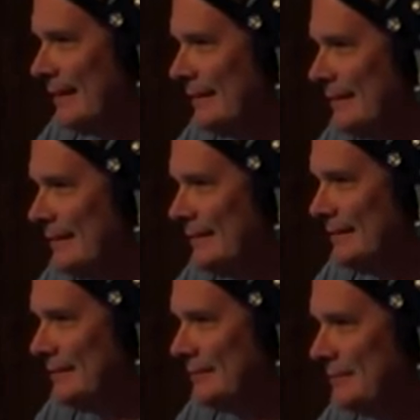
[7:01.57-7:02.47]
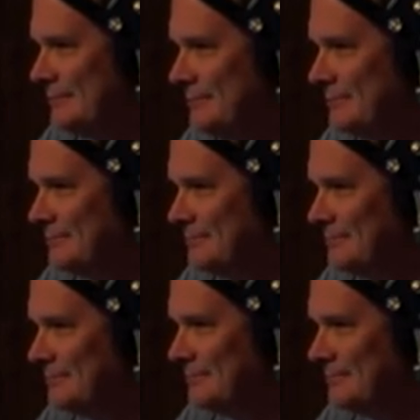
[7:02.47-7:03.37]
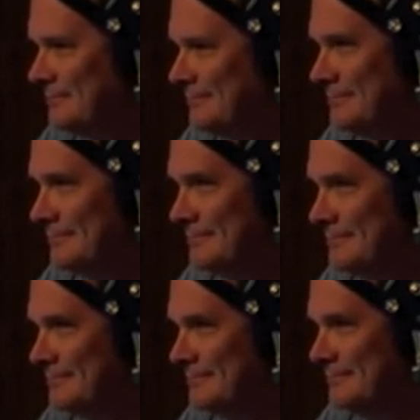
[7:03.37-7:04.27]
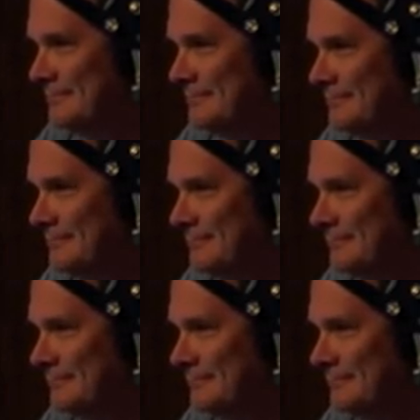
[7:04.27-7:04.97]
(not speaking)